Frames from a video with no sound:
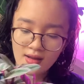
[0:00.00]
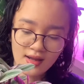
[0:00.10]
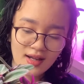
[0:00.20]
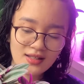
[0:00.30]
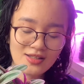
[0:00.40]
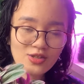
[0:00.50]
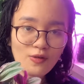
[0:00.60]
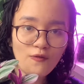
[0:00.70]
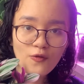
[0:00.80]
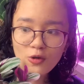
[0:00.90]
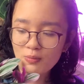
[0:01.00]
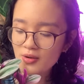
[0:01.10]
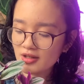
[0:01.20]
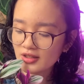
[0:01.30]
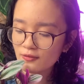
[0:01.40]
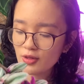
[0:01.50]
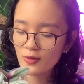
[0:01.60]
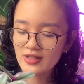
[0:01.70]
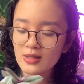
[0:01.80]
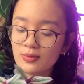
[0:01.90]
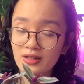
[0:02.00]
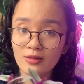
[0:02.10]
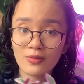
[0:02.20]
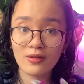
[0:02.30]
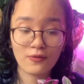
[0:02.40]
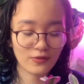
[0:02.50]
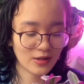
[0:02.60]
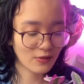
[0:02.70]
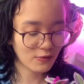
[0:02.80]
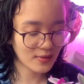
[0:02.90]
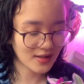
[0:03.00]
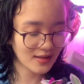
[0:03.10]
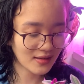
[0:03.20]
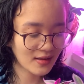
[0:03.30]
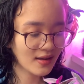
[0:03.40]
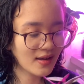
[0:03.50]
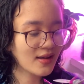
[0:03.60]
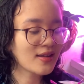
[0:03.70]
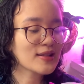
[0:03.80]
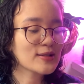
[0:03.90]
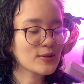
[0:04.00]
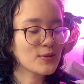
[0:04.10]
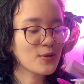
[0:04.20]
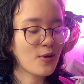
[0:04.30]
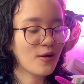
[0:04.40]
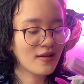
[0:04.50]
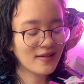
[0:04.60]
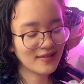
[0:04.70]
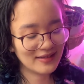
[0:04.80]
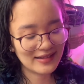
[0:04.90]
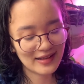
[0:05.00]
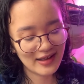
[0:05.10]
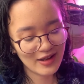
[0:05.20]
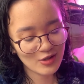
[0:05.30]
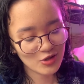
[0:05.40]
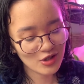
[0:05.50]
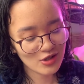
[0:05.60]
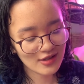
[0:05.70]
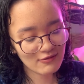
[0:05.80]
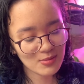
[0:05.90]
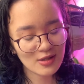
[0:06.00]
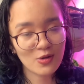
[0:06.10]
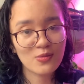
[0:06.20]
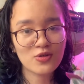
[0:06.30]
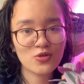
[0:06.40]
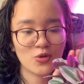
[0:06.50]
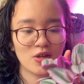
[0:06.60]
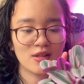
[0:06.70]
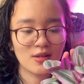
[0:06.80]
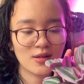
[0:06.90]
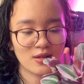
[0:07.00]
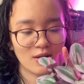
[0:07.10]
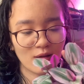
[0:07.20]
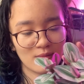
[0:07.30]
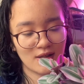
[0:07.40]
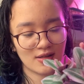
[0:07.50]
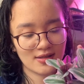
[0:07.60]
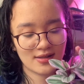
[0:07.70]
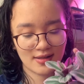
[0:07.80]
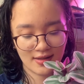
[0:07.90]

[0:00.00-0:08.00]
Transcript: And it's such a full pot, even though I split it with a friend of mine. So she just gives me so much joy to look at her, because